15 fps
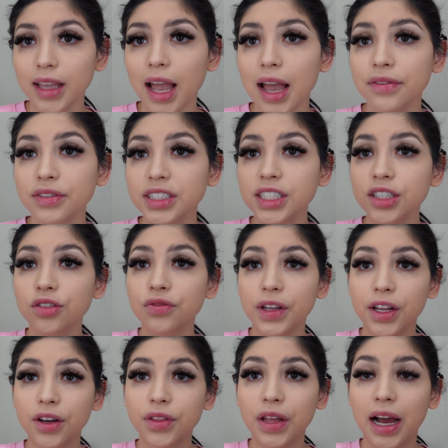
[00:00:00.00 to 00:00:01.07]
every single
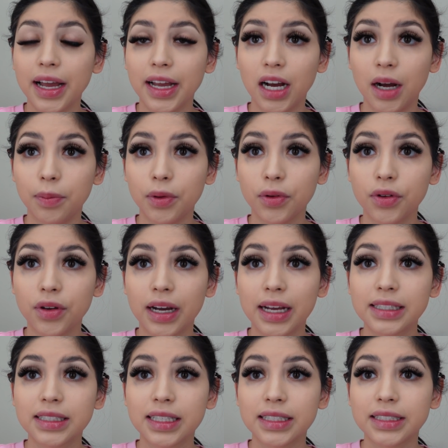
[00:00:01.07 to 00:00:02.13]
video that I upload, you
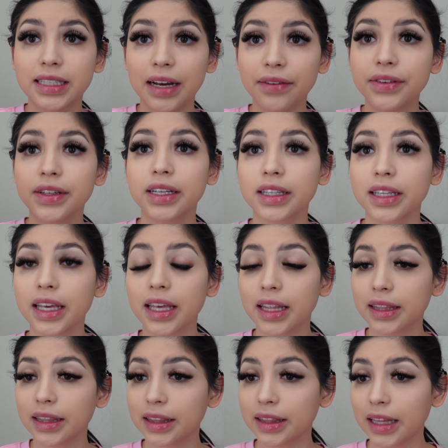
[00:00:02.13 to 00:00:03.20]
guys, definitely
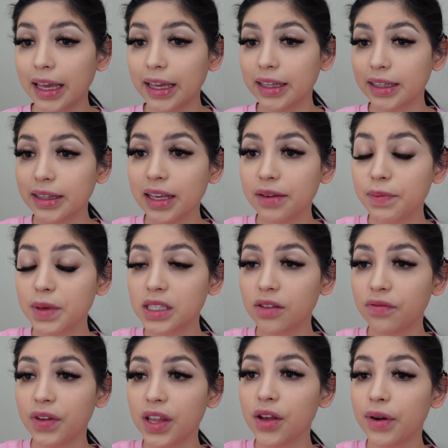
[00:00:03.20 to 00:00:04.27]
like leave me
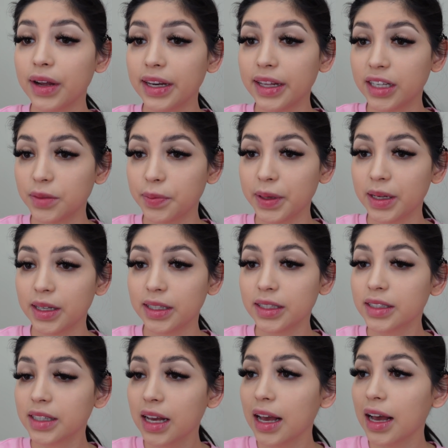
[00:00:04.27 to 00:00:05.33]
some video ideas,
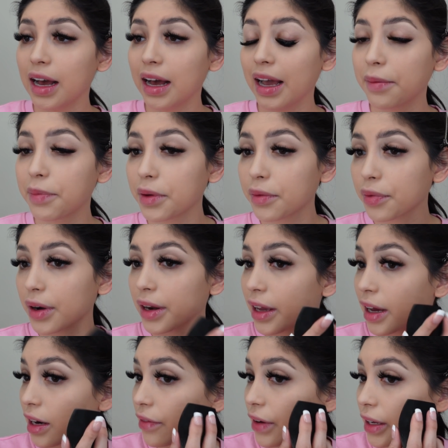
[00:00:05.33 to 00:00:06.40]
because I'd be running
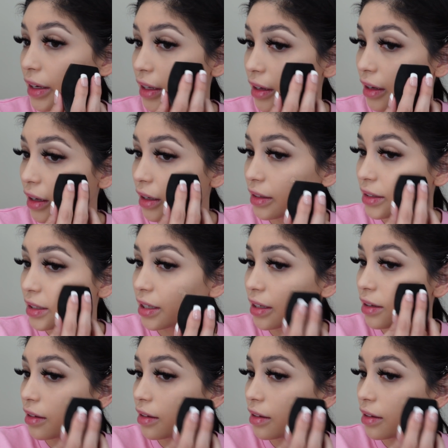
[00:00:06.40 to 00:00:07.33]
out of ideas